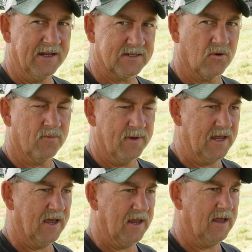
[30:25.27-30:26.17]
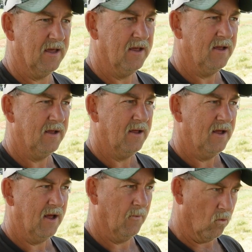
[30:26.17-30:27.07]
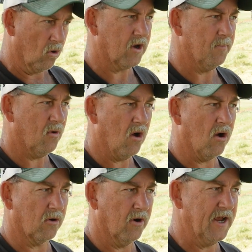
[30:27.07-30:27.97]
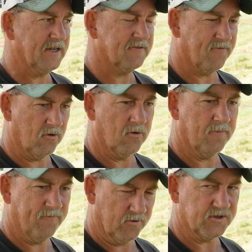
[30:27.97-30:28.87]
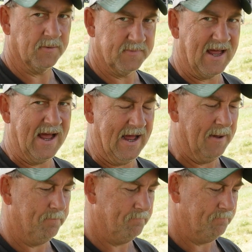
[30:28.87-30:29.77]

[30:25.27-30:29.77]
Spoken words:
It's going to be a work in progress for some time.